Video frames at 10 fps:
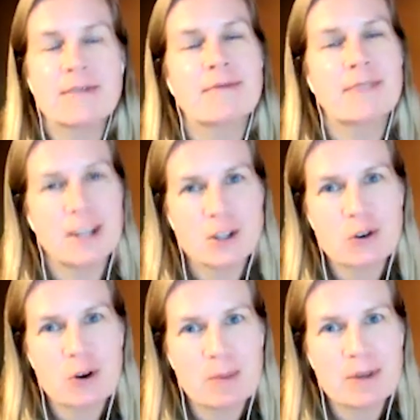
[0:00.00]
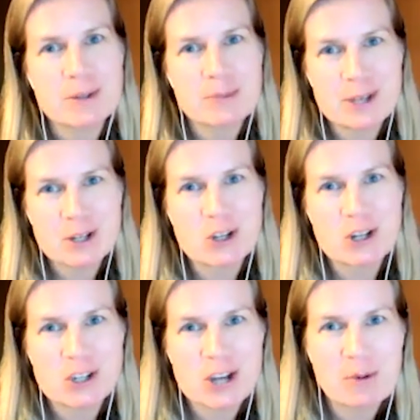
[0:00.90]
Thanks, Jerome. It's a pleasure to
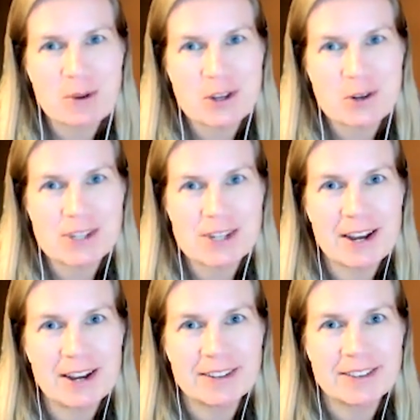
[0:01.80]
chat with you today.